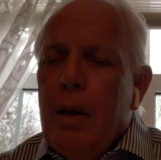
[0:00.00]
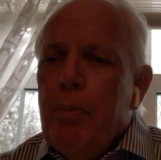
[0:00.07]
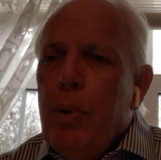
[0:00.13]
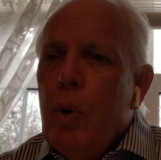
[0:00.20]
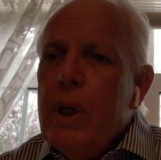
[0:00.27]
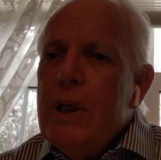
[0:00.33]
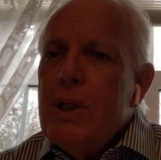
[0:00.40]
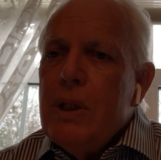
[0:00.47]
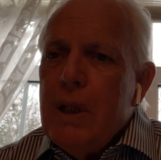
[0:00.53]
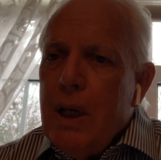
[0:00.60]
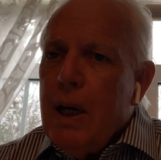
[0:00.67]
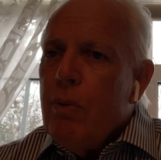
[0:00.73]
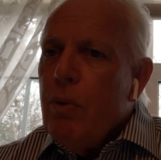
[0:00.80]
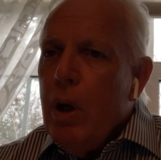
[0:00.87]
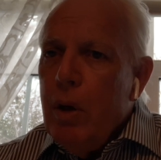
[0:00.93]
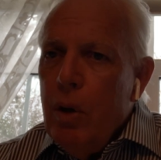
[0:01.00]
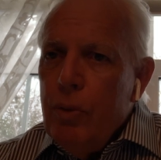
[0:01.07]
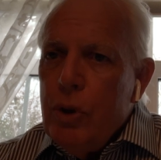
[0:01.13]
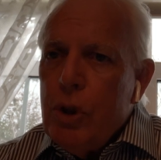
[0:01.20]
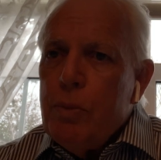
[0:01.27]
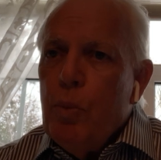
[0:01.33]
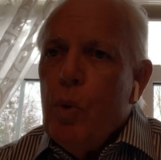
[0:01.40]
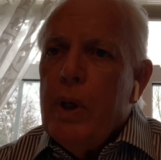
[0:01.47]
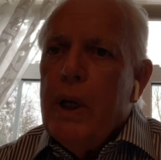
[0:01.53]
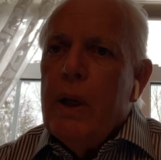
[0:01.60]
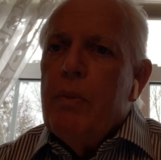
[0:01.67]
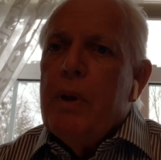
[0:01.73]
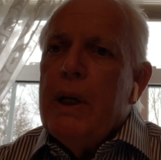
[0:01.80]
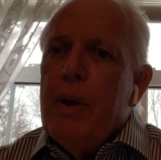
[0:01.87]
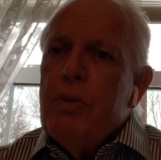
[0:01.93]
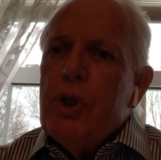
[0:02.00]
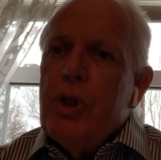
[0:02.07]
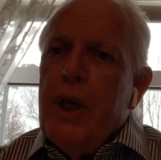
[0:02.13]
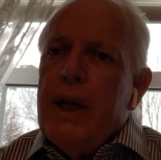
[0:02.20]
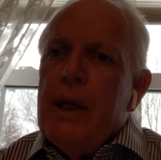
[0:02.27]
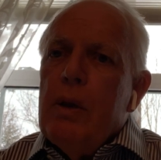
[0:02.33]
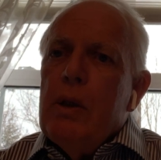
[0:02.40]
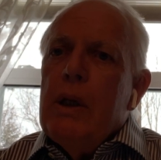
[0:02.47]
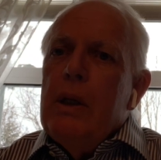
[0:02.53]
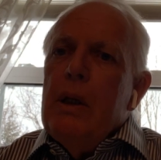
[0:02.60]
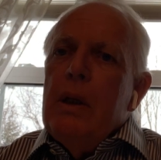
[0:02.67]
points that I wrote out this morning when I was thinking,